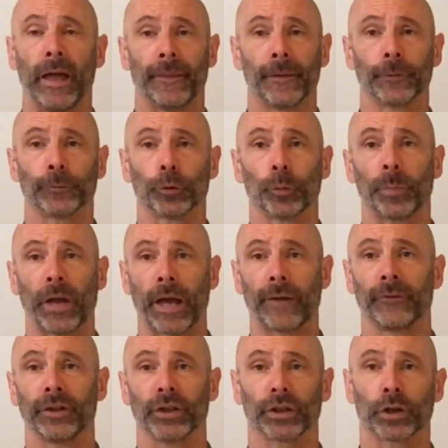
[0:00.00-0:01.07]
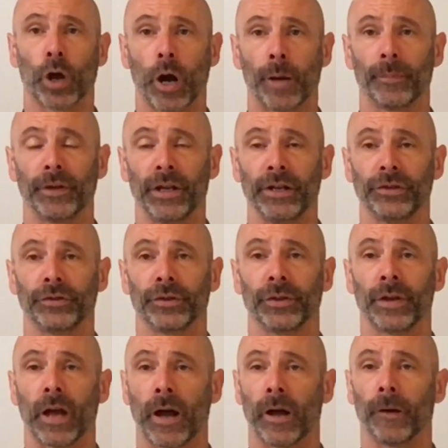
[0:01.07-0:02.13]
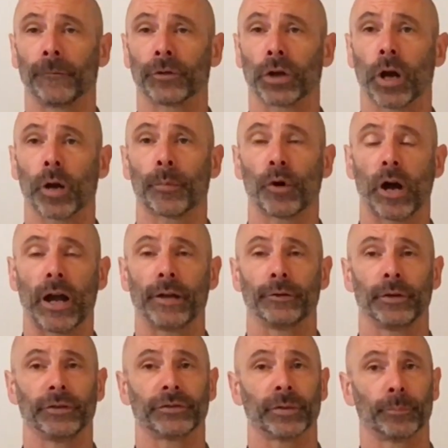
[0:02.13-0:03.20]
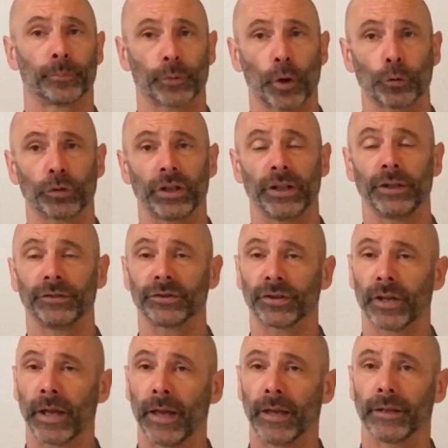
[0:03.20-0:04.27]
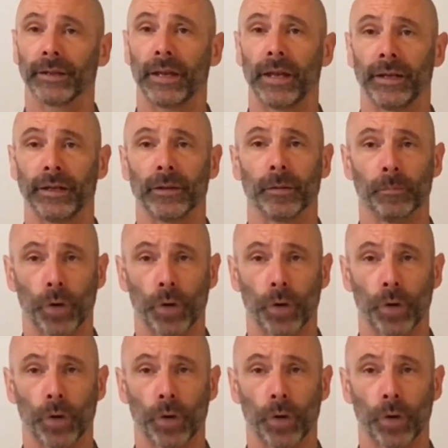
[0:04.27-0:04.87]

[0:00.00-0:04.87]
and the group having the combination of carbohydrates and proteins gaining the